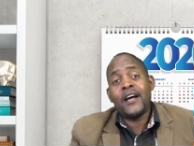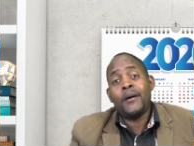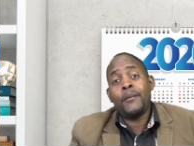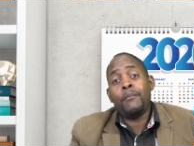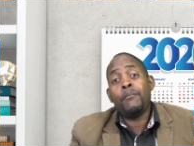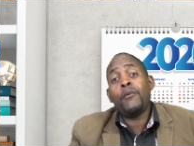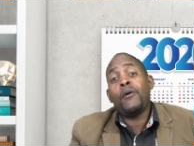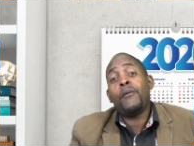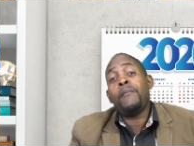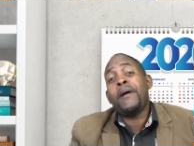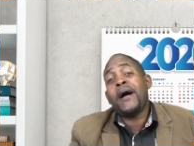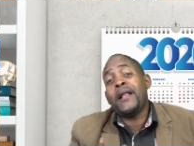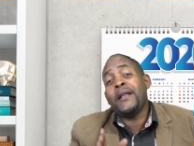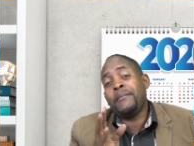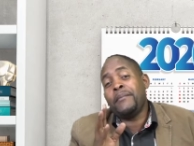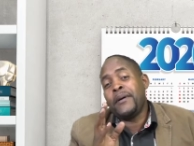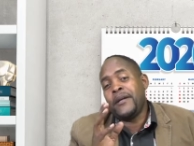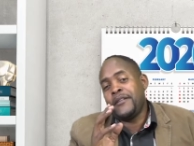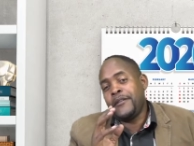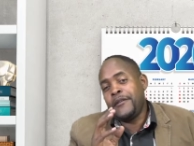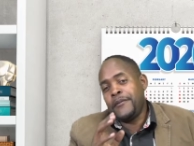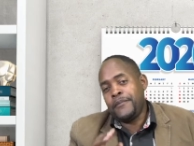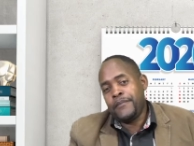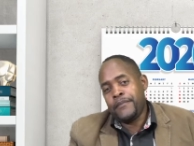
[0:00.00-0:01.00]
mobile
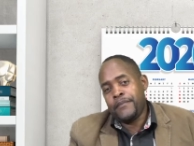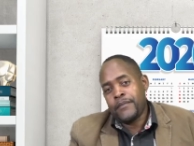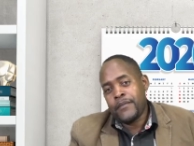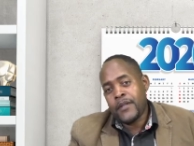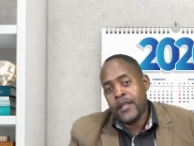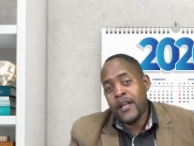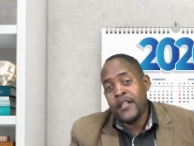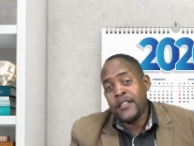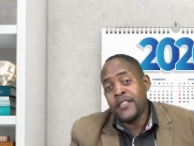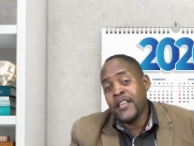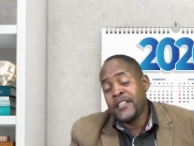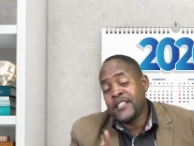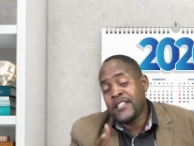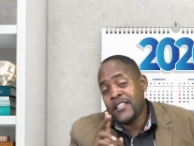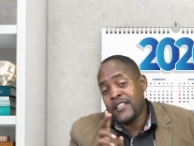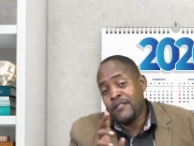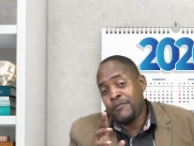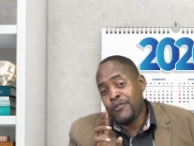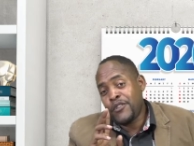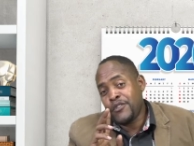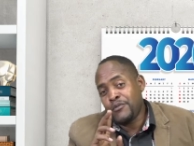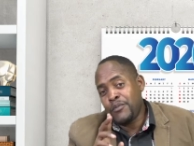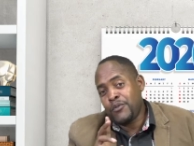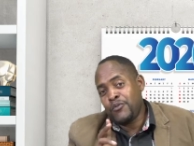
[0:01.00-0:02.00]
money, and there's a
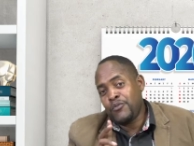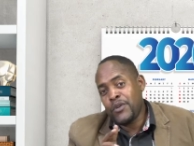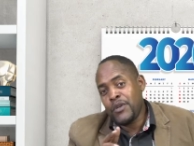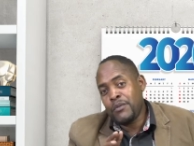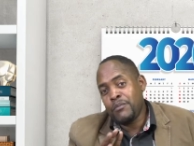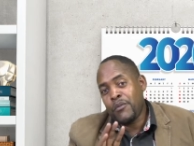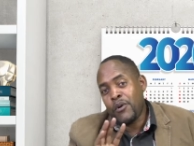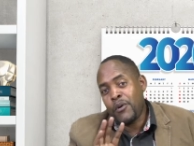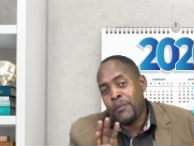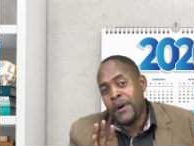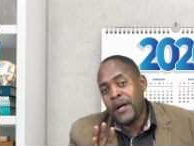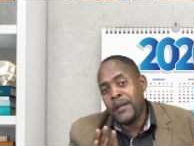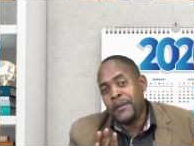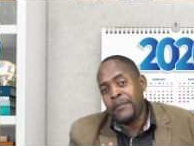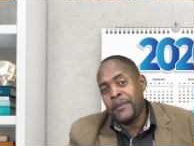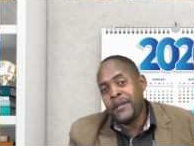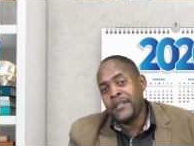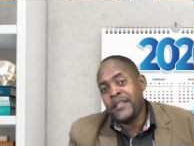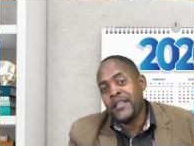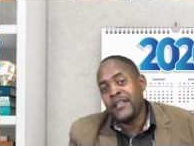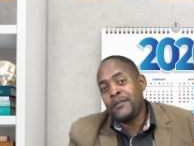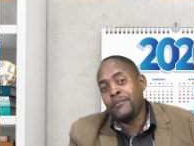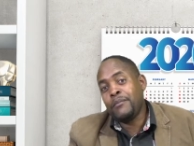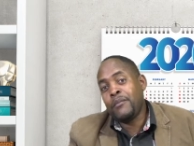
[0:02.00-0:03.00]
difference between mobile
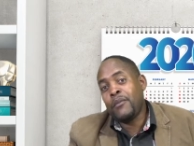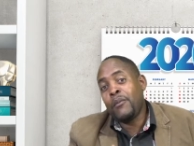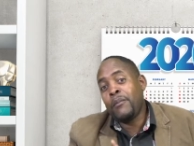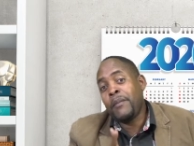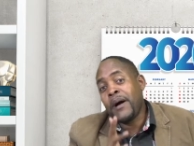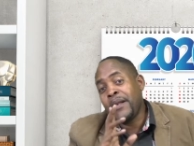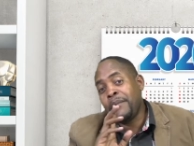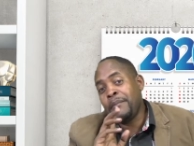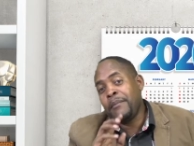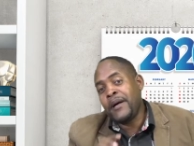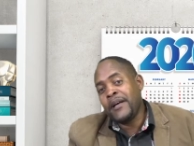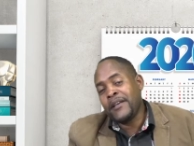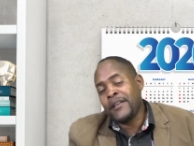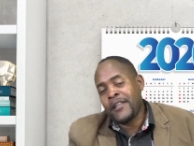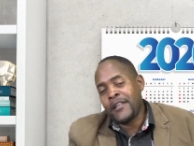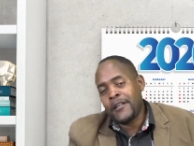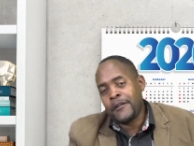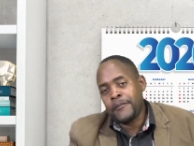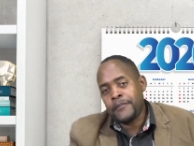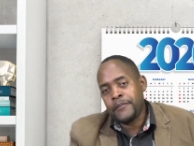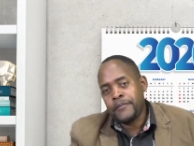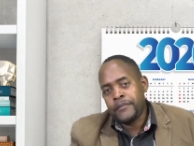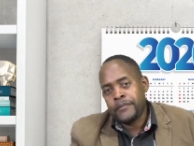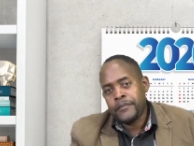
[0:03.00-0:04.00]
money and mobile banking.
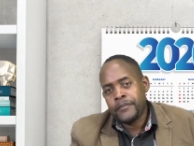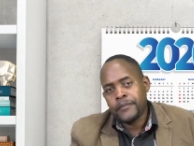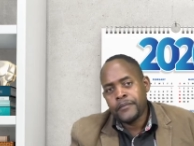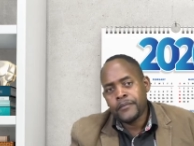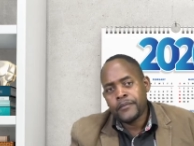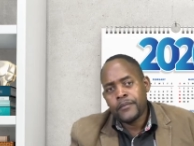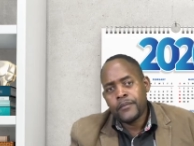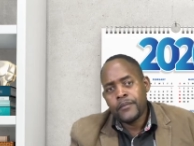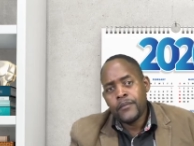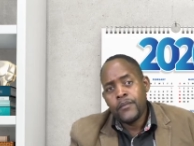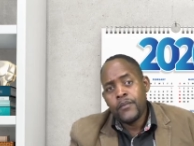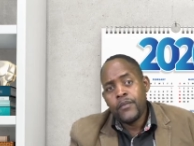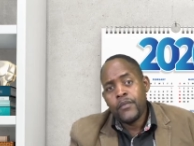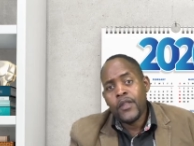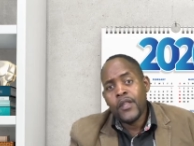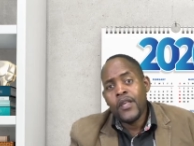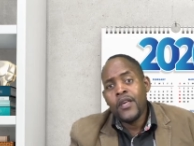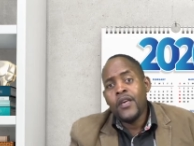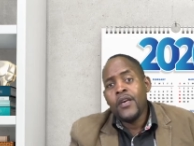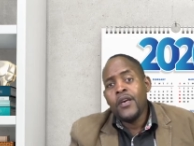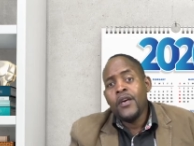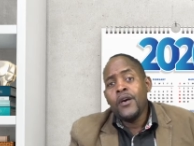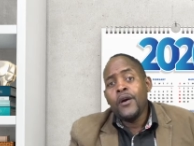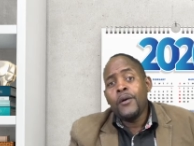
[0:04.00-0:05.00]

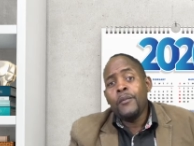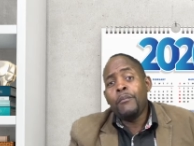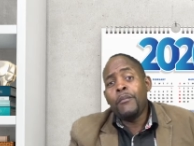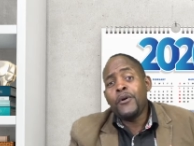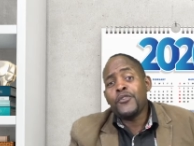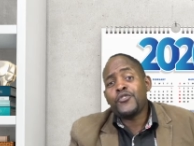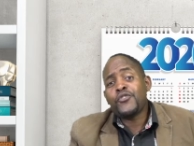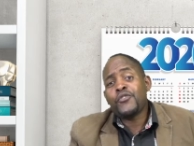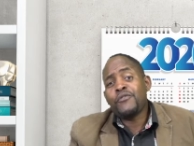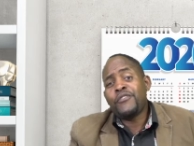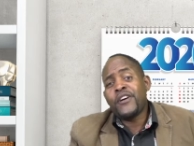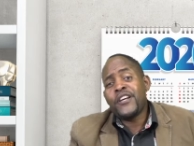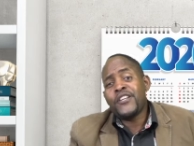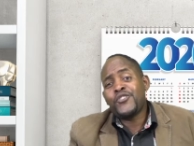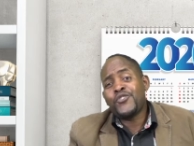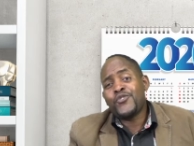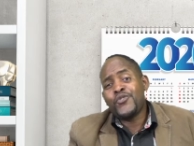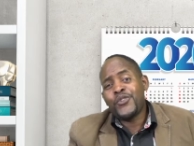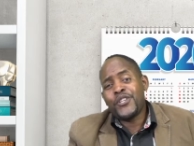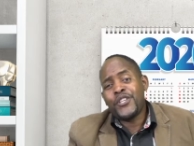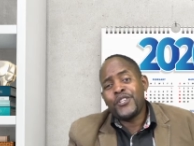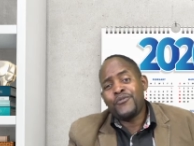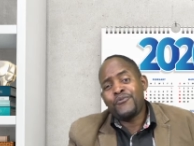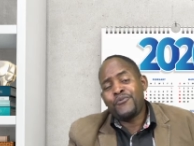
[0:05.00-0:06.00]
Most of us
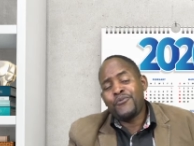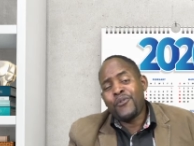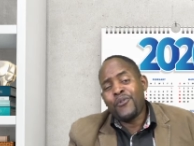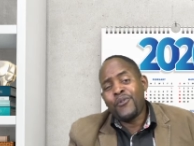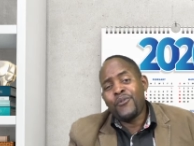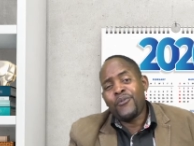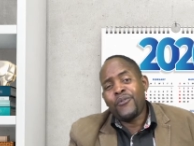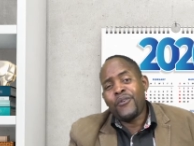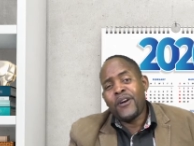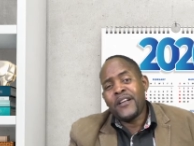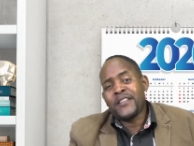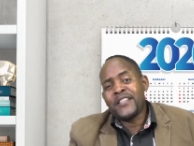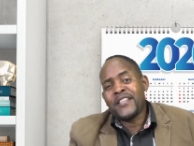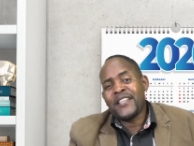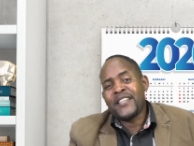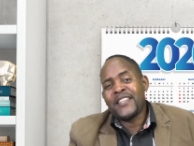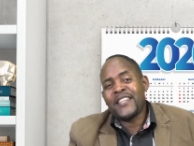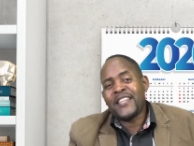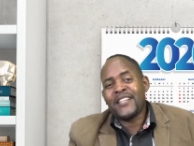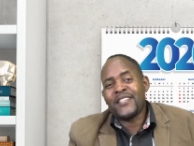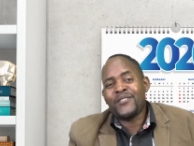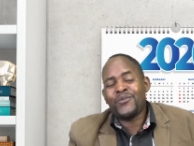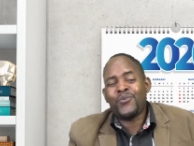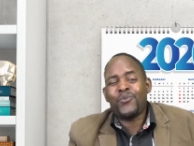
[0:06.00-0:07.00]
took it for granted
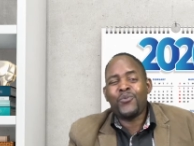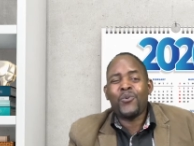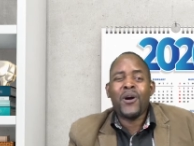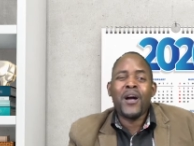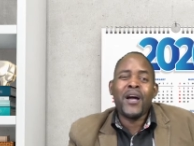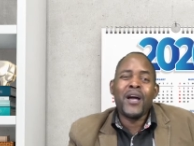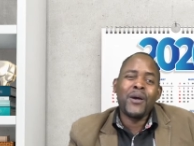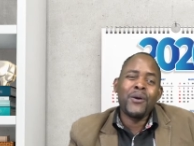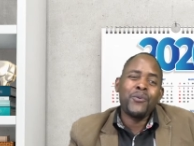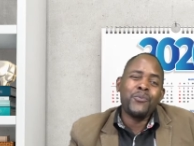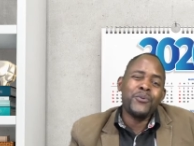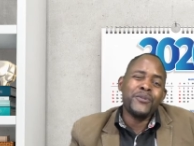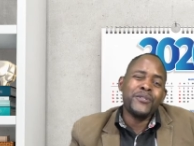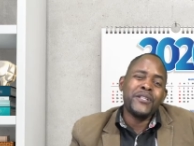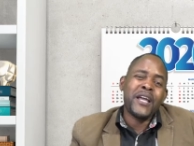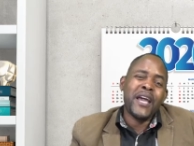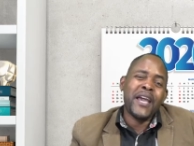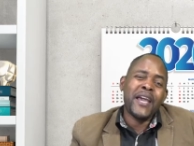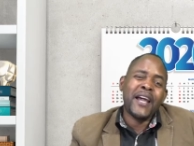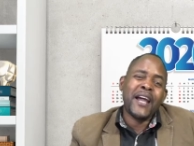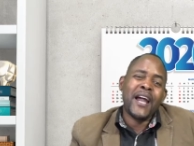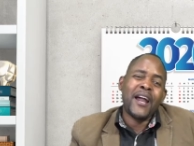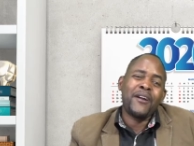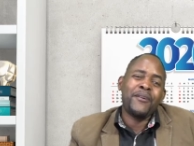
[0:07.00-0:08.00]
that why would I
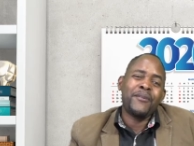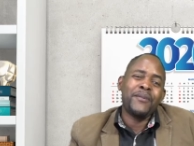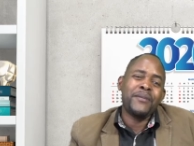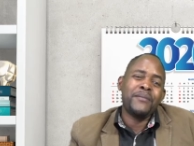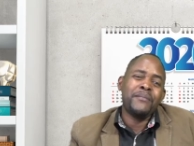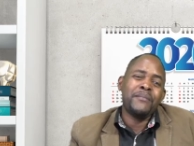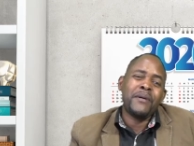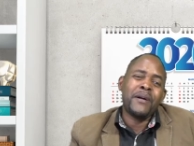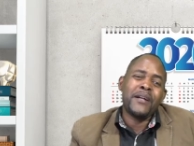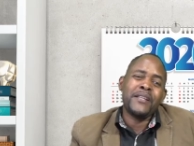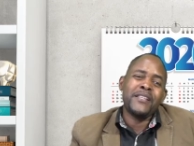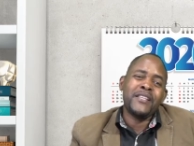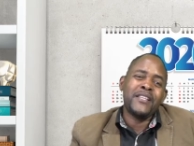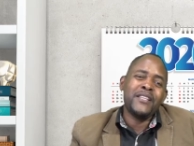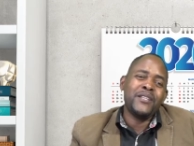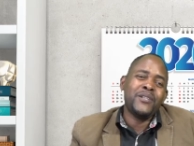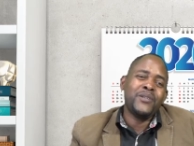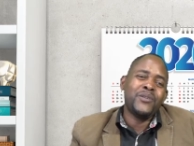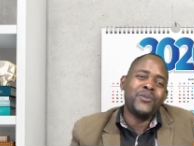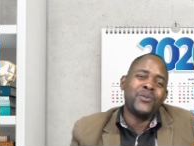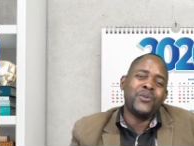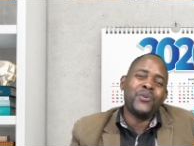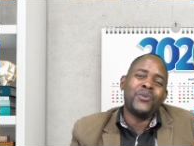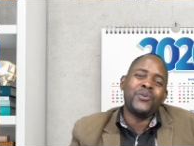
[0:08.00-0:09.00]
carry
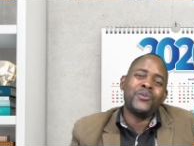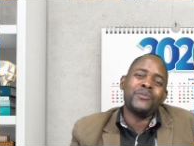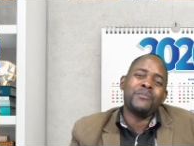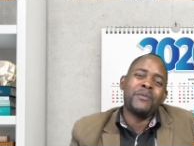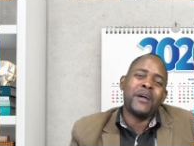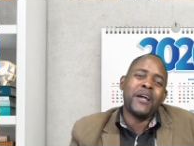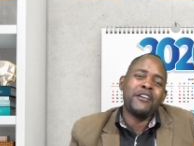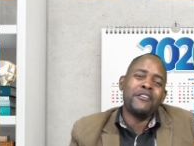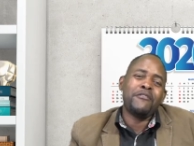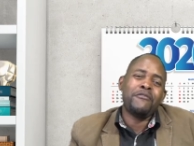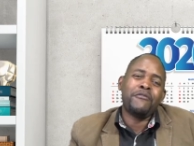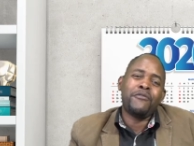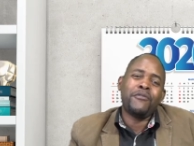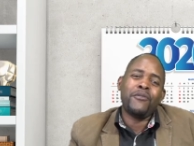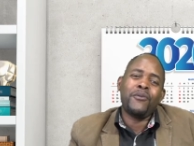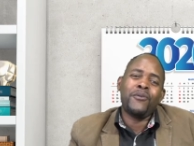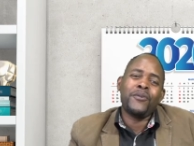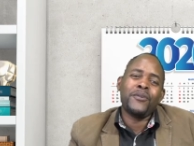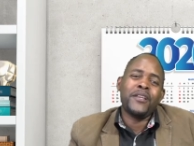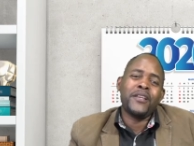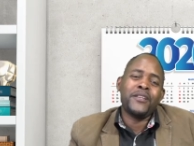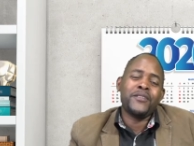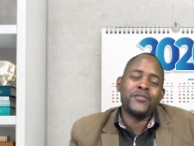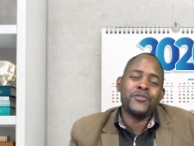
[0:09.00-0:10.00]
money on my
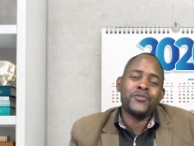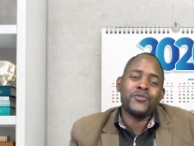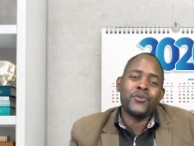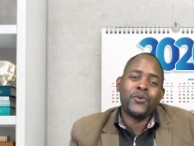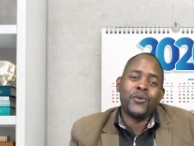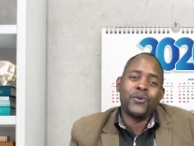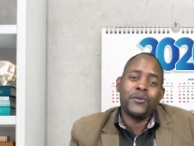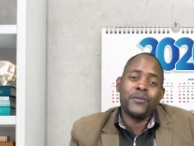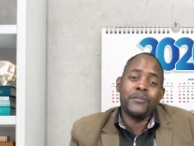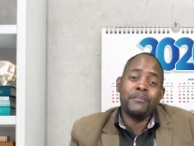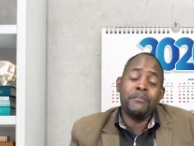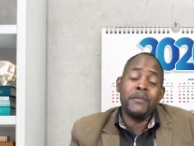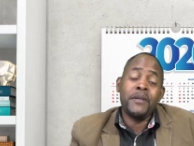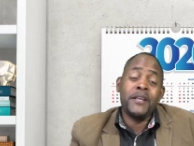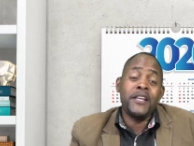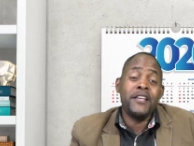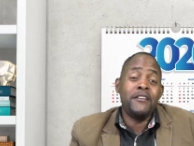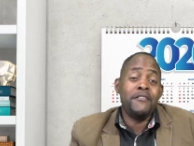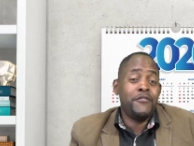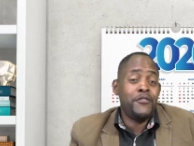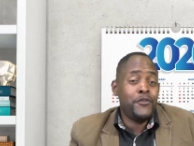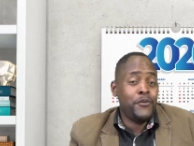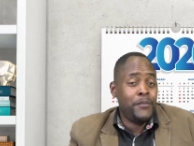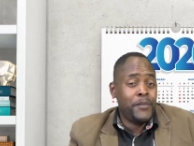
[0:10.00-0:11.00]
phone and so on.
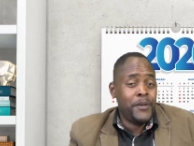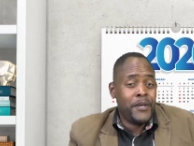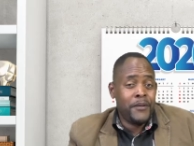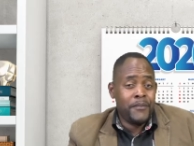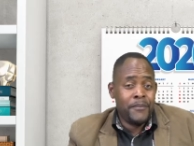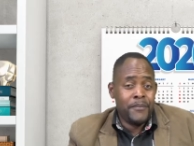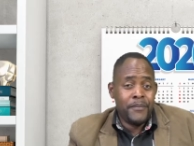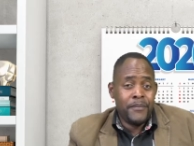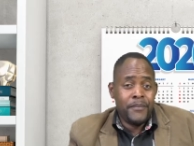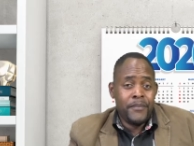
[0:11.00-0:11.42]
Believe you me,